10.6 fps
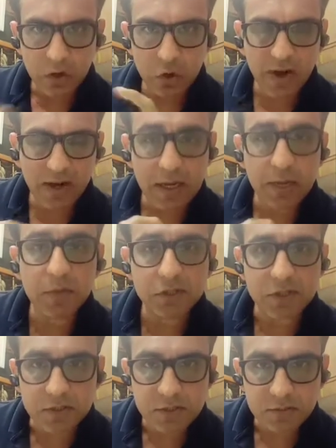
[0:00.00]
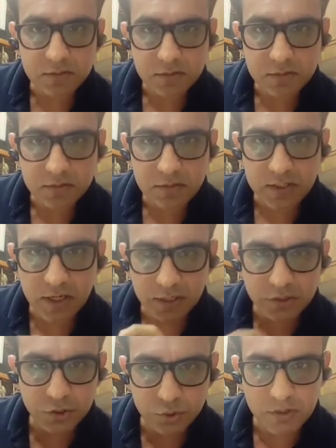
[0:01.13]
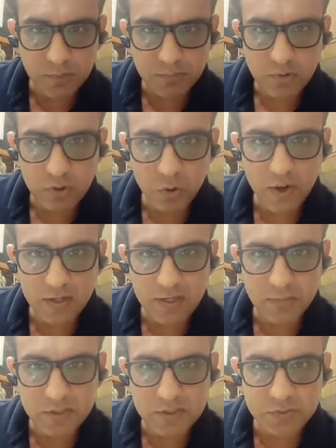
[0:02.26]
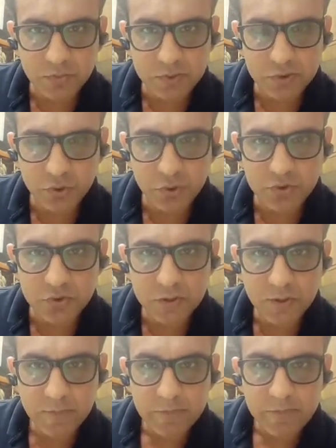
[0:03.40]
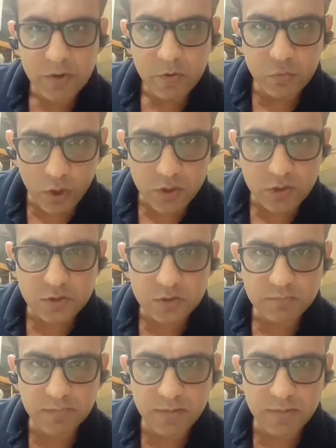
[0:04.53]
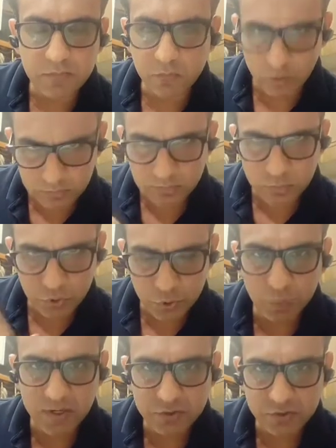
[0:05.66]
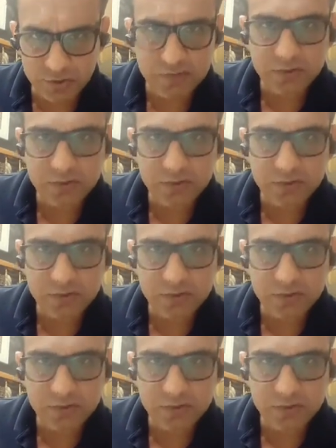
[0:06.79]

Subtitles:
Look at images that it shows up. Look at the images which shows what human nature